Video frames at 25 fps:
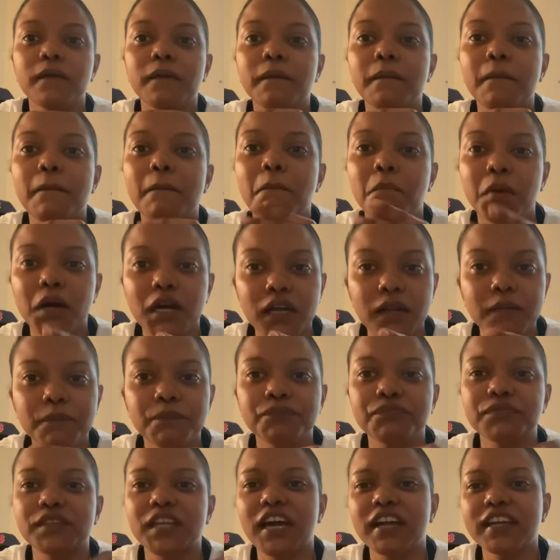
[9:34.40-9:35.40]
But
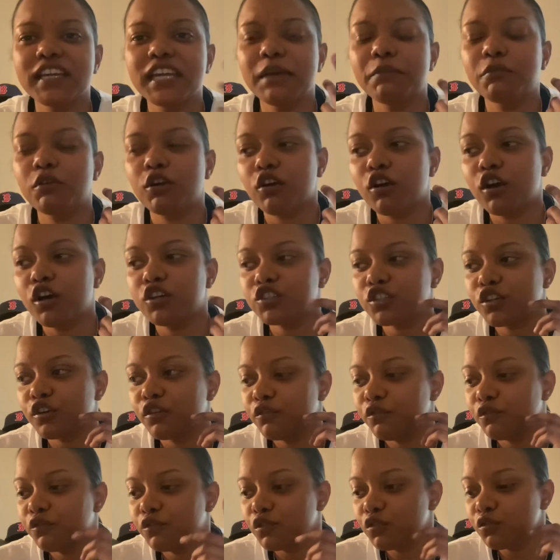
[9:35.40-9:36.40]
I came across a
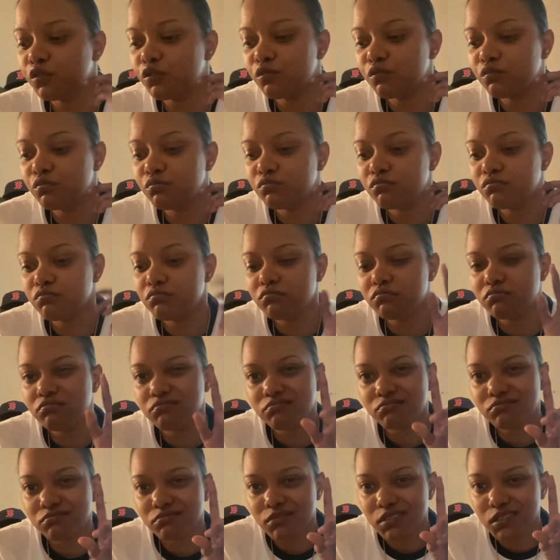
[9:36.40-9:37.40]
few
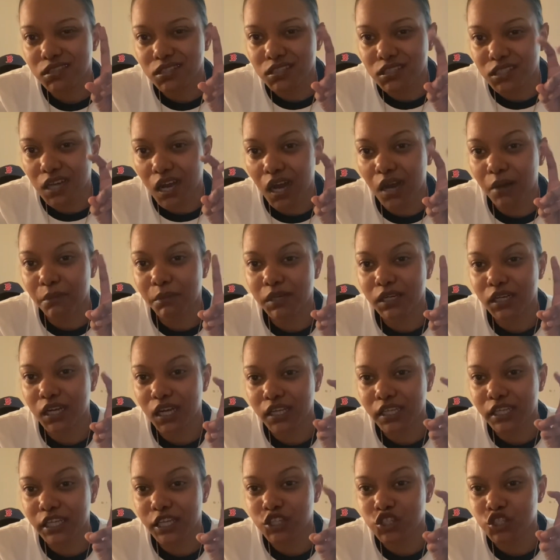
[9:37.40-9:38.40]
dominant, I
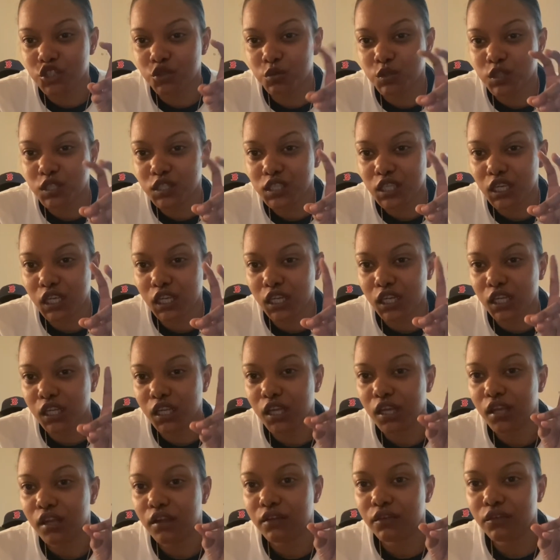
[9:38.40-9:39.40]
guess you would say,
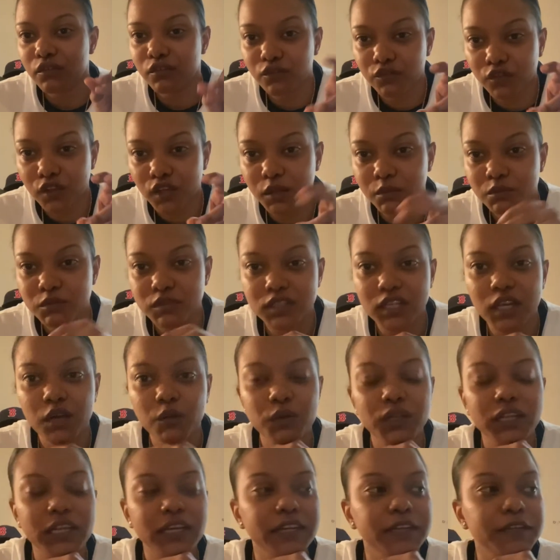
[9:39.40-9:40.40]
femmes that were
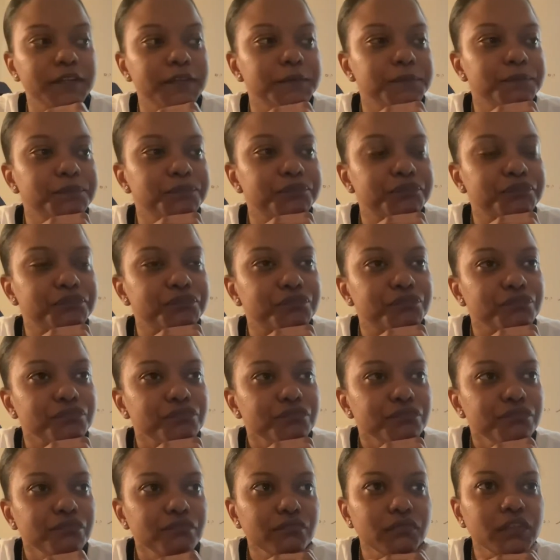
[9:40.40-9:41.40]
like,
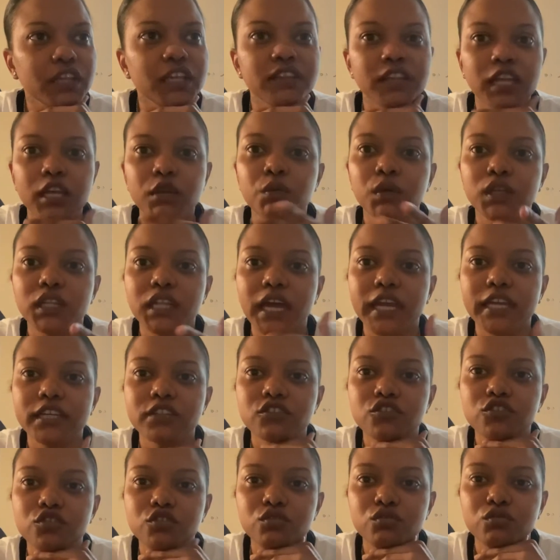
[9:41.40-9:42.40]
they would like
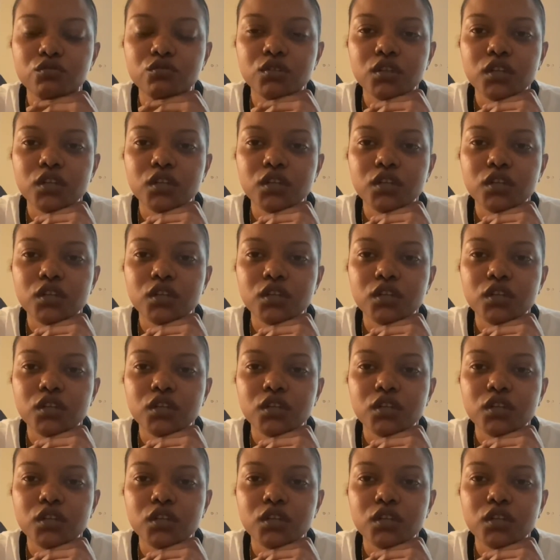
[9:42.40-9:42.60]
to,